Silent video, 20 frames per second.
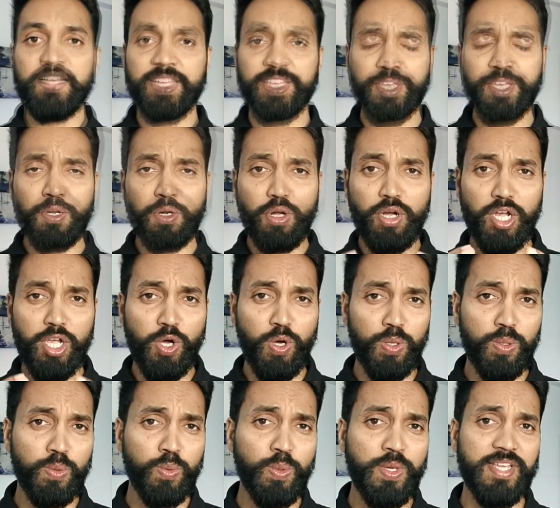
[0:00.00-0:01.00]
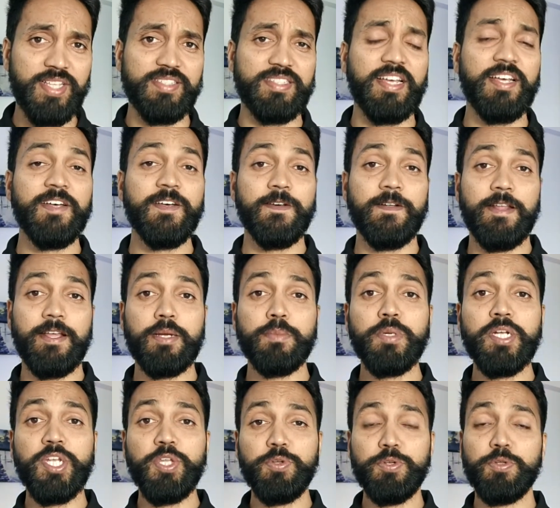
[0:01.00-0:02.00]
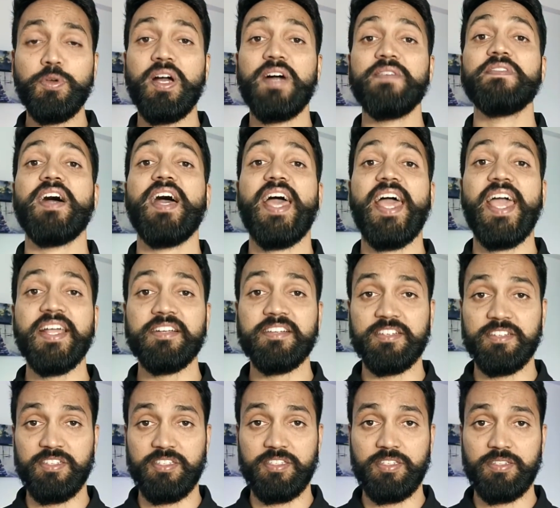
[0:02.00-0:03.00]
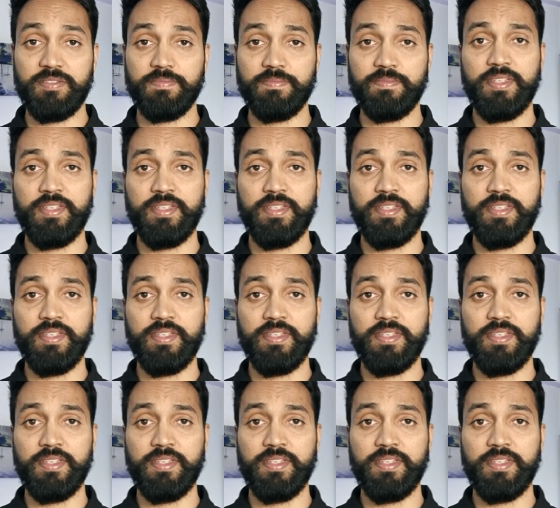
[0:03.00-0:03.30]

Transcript: Here, I always recommend you to have anchors.